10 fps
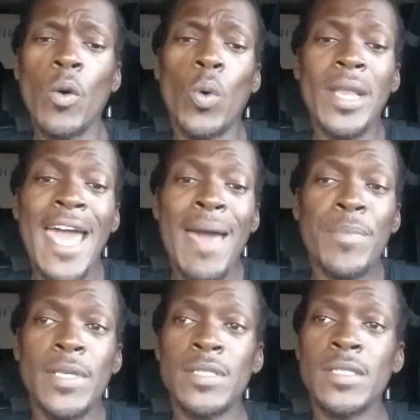what
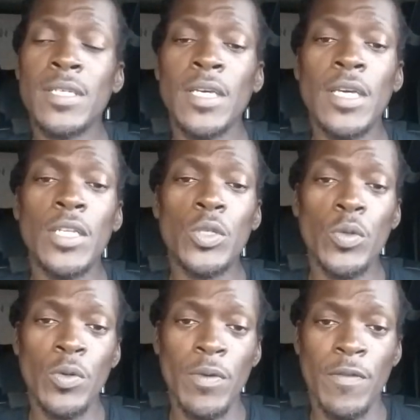happens
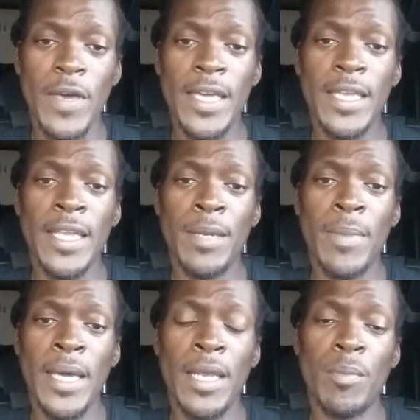to vacant and
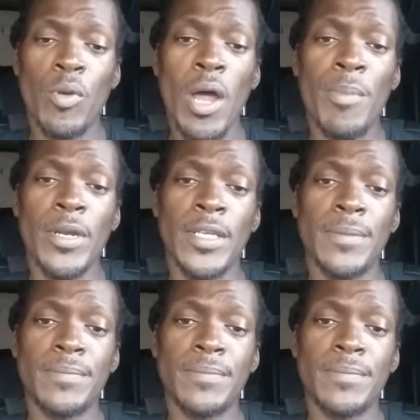abandoned property?